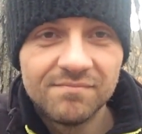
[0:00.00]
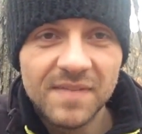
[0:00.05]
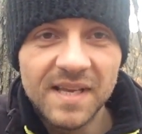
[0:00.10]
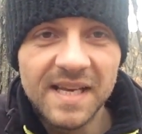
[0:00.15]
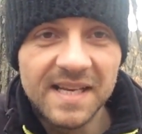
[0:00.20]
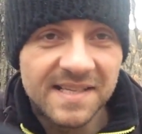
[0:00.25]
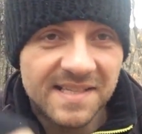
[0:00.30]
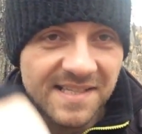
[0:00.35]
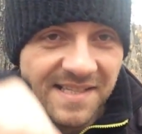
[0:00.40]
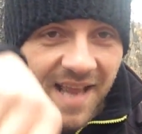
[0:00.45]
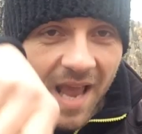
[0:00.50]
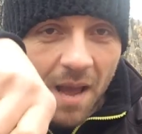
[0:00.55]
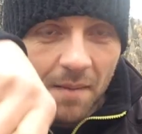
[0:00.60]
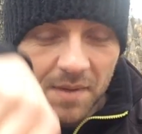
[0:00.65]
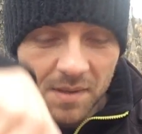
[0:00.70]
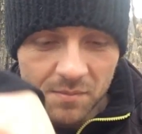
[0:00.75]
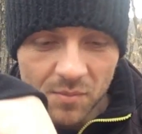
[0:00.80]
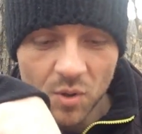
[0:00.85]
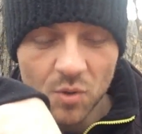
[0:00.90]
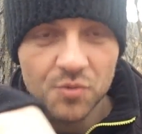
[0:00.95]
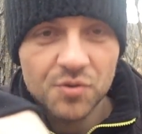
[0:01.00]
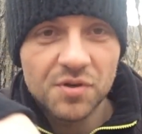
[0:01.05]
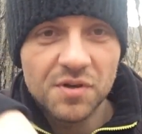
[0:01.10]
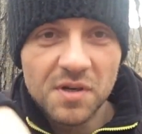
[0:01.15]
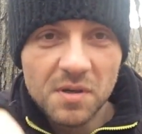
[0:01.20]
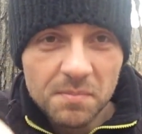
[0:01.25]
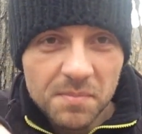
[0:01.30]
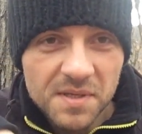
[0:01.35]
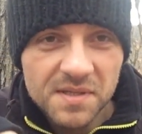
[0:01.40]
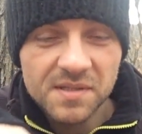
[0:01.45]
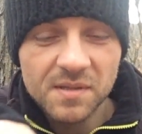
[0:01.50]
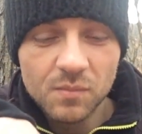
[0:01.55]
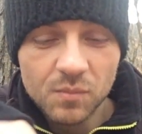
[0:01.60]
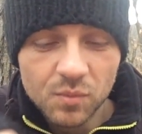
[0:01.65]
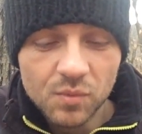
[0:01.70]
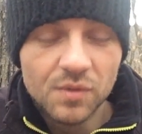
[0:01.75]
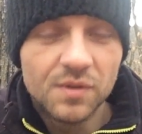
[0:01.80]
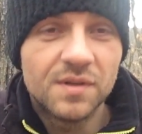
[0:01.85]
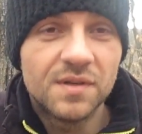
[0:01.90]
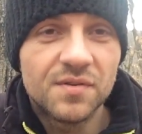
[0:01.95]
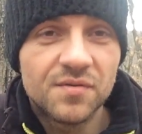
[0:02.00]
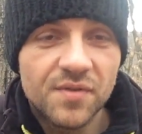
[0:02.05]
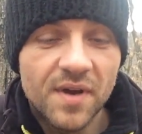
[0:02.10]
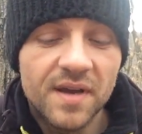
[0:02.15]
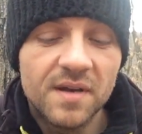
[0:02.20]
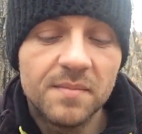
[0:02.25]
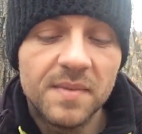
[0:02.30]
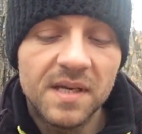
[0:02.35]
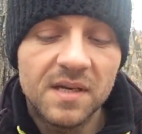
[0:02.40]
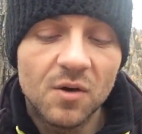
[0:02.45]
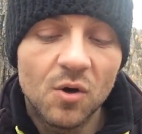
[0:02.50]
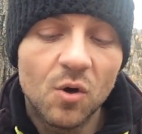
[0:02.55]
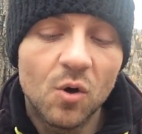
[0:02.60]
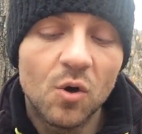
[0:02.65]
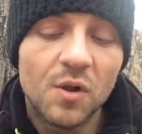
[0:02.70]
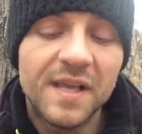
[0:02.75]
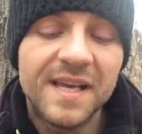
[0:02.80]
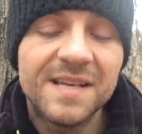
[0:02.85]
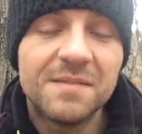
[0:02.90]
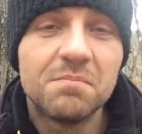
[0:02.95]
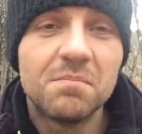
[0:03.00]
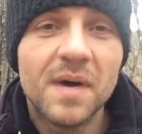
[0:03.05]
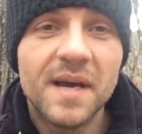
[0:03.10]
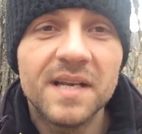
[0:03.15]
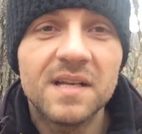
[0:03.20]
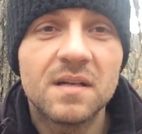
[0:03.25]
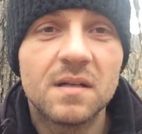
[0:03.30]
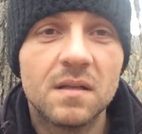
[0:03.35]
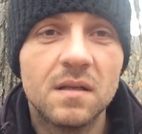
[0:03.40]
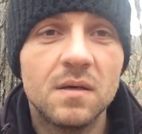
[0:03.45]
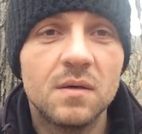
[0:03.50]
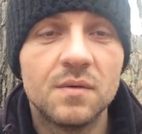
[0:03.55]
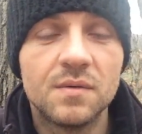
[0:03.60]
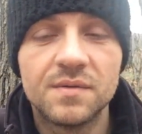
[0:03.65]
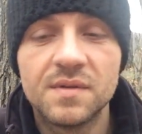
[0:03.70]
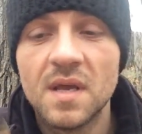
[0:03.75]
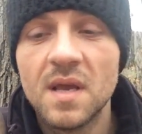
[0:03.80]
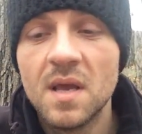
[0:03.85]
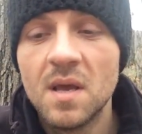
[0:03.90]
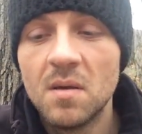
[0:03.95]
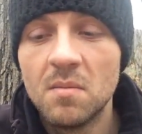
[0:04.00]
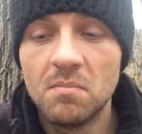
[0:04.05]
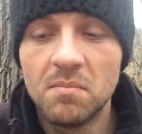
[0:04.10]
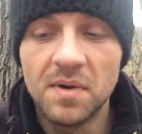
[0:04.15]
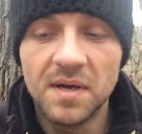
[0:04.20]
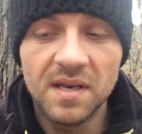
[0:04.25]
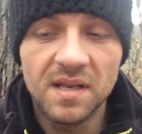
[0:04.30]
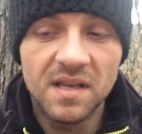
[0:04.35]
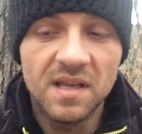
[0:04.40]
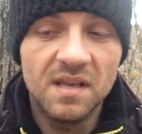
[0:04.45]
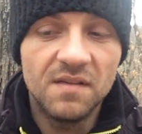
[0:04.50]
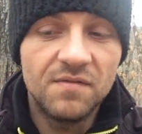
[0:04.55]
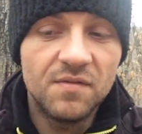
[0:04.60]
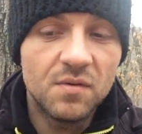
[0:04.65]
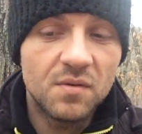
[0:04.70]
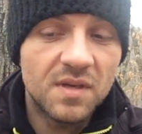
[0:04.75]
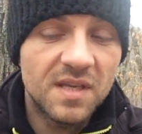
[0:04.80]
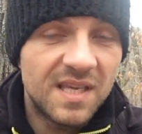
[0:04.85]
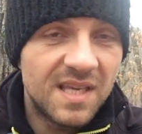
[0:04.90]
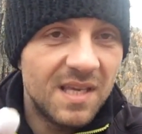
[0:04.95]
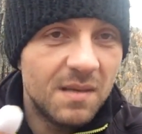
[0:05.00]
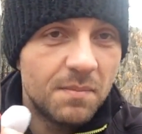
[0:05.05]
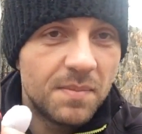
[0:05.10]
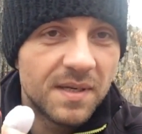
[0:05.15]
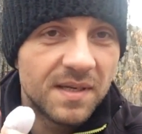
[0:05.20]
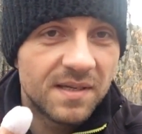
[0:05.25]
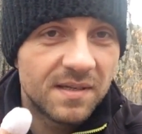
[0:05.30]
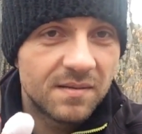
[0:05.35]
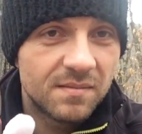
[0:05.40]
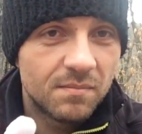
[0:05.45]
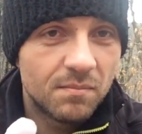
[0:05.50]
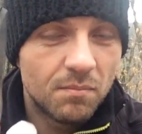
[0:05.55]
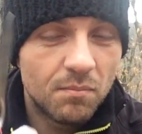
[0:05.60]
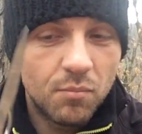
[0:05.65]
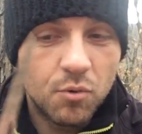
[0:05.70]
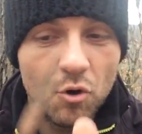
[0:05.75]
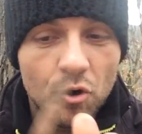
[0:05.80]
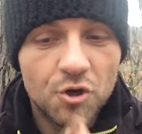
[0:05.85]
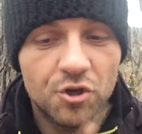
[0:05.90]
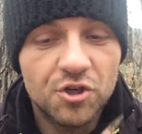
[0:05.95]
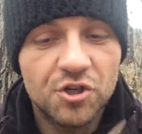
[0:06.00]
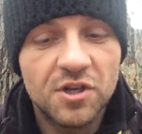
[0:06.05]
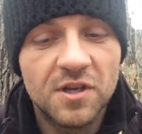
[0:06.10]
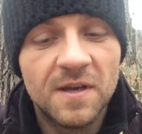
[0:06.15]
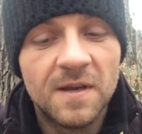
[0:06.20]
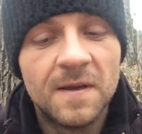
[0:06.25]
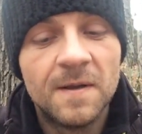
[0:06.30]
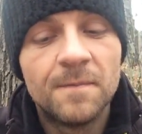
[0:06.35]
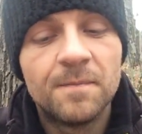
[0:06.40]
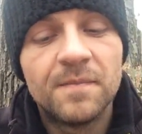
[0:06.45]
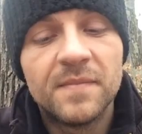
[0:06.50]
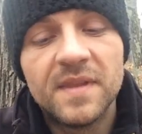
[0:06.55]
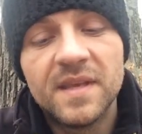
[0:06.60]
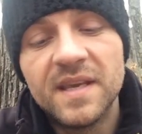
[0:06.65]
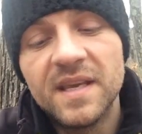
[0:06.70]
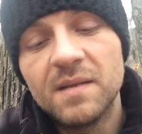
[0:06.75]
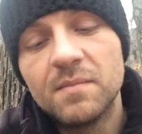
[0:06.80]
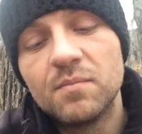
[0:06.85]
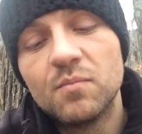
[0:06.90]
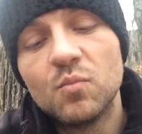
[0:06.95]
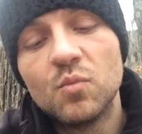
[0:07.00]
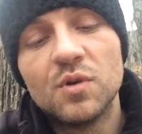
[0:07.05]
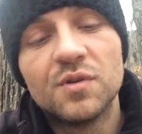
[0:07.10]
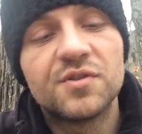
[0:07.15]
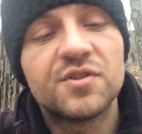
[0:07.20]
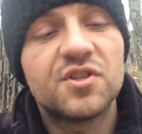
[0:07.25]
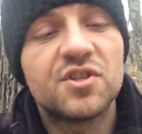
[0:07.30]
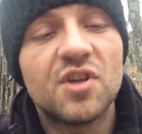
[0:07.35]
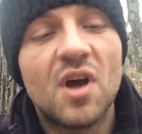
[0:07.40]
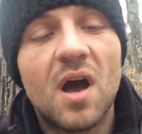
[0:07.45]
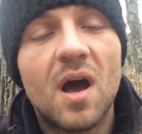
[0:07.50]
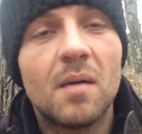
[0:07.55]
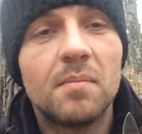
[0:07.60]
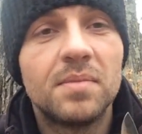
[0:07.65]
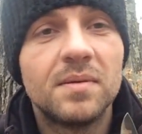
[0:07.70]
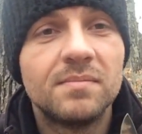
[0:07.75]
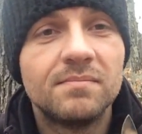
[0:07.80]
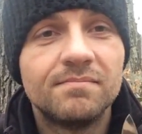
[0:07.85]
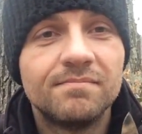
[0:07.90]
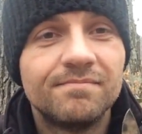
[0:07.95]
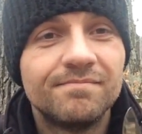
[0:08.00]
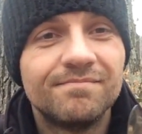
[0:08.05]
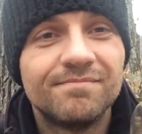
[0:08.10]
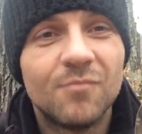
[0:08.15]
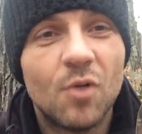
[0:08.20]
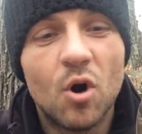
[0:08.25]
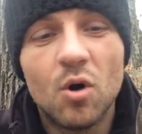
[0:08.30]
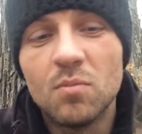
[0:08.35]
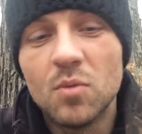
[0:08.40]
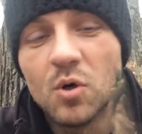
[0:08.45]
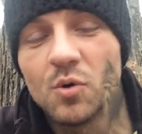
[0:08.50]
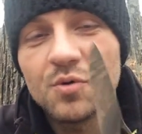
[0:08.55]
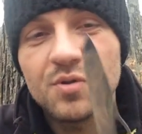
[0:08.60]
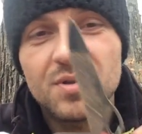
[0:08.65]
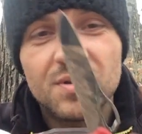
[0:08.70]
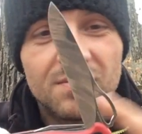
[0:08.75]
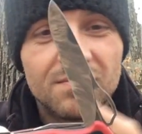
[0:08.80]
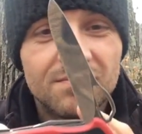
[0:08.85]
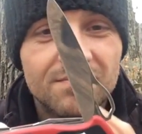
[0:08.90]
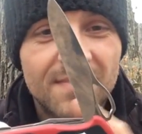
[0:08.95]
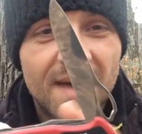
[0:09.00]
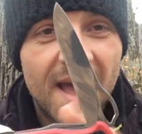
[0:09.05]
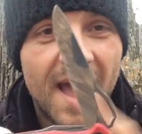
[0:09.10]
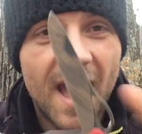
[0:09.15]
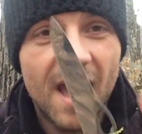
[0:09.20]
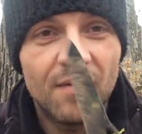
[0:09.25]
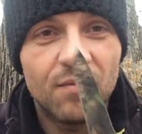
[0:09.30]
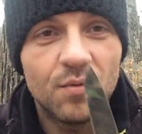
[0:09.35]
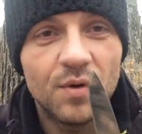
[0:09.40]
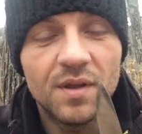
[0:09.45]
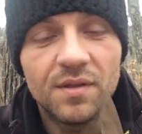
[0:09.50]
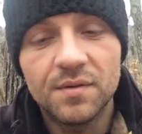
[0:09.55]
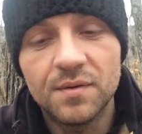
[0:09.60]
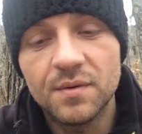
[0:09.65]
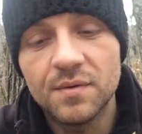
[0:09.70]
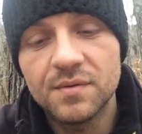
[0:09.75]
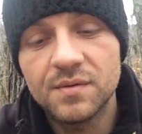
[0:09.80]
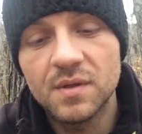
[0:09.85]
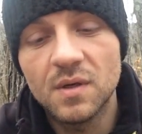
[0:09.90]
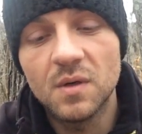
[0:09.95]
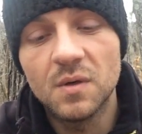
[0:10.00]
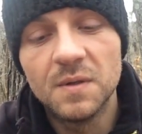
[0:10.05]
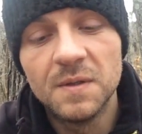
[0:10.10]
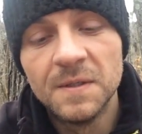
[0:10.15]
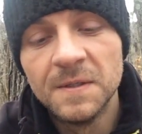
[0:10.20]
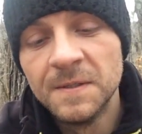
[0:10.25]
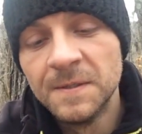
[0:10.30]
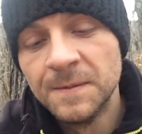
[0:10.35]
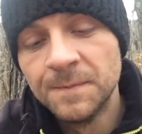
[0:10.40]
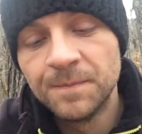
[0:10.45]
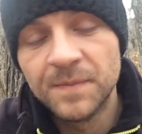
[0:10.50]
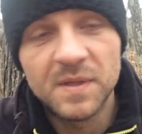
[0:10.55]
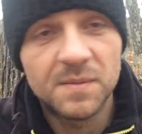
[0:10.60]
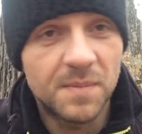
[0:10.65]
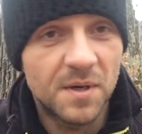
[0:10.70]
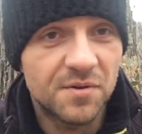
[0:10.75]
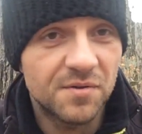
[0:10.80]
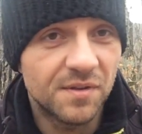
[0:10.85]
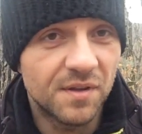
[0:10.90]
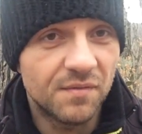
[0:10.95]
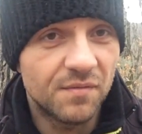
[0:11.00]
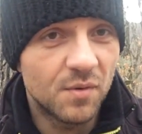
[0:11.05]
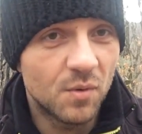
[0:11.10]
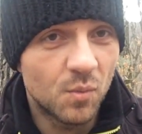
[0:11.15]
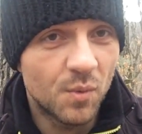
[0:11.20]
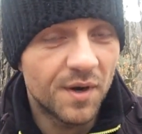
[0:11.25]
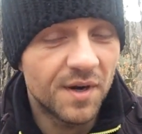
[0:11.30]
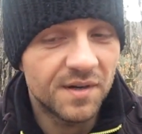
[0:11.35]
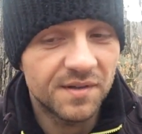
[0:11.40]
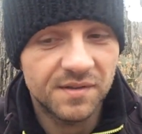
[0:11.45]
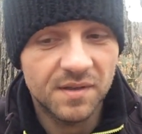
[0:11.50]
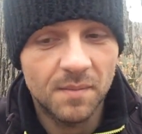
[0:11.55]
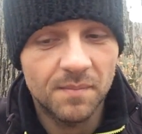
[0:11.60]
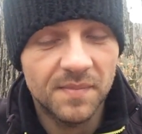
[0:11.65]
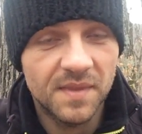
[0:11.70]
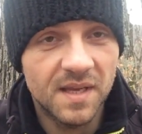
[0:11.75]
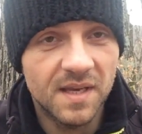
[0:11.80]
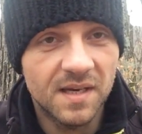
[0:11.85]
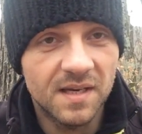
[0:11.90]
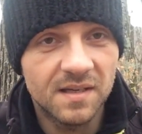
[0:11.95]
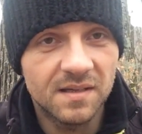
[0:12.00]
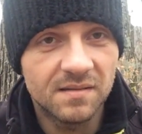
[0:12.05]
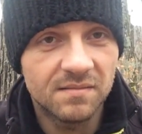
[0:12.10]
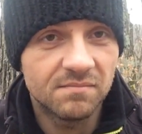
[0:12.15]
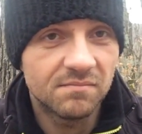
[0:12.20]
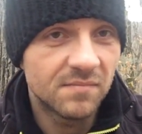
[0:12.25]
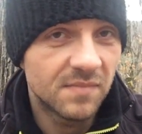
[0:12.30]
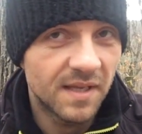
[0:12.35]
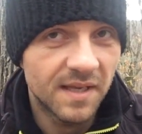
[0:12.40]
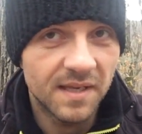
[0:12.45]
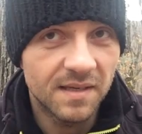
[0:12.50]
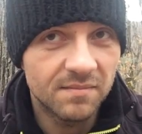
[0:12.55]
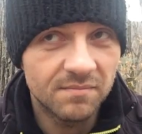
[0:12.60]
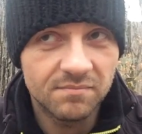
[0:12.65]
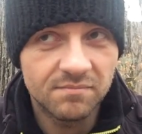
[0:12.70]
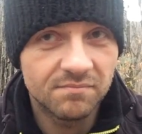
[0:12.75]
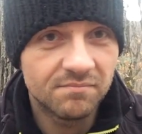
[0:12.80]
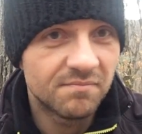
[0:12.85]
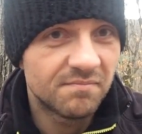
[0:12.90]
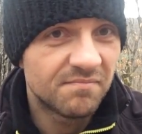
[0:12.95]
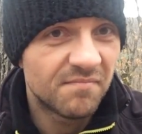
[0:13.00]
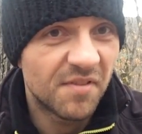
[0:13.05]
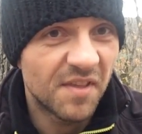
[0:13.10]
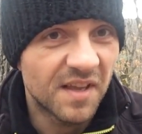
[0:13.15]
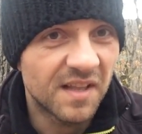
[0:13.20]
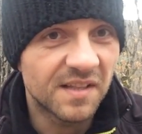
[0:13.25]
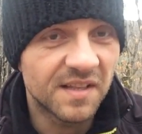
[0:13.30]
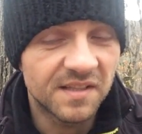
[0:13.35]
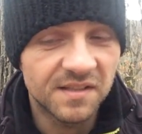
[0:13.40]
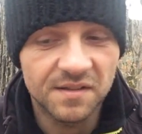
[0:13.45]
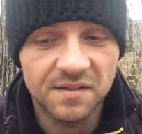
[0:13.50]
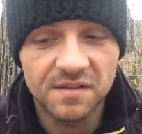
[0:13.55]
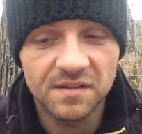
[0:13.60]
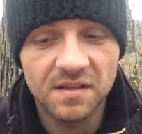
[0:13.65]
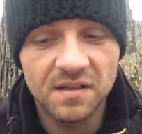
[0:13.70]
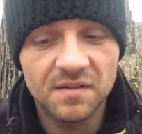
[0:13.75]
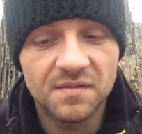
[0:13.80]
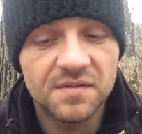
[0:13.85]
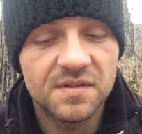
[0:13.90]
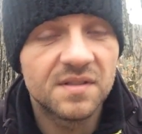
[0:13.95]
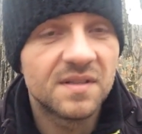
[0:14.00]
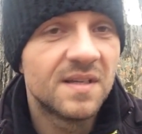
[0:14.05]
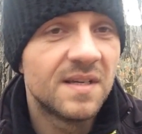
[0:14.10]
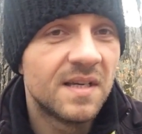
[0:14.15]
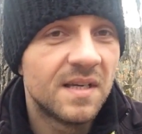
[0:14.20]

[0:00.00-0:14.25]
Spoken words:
in a stabbing motion a piece of wood and try to make a hole, it might close. But if you keep it pushed, it will stop almost halfway through. So especially if you're wearing something like thick leather gloves,